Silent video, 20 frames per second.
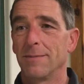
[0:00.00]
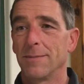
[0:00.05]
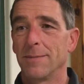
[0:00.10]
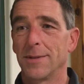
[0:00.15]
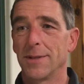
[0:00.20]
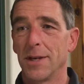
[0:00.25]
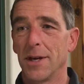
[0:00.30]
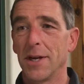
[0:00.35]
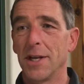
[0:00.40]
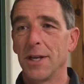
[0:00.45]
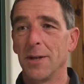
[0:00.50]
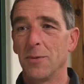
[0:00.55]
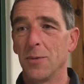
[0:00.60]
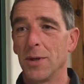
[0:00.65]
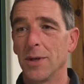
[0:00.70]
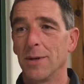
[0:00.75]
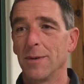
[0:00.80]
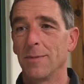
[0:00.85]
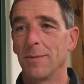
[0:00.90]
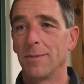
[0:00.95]
study
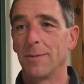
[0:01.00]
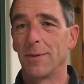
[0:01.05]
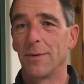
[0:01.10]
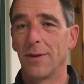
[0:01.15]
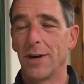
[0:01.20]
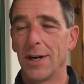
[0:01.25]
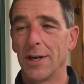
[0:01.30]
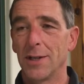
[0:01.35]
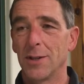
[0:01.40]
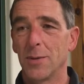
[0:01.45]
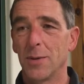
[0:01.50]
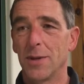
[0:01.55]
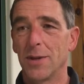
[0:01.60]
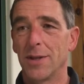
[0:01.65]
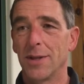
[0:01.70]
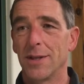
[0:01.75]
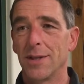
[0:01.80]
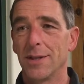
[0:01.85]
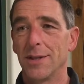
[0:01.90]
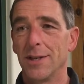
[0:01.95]
will provide us with
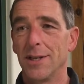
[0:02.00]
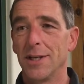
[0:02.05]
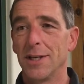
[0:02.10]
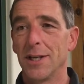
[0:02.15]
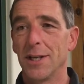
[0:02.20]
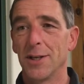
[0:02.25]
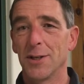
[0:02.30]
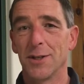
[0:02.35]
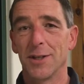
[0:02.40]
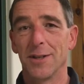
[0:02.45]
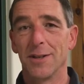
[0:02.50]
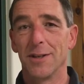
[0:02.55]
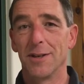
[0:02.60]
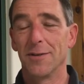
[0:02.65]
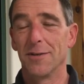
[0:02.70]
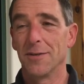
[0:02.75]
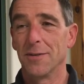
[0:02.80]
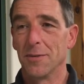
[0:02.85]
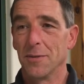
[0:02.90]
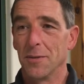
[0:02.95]
the details on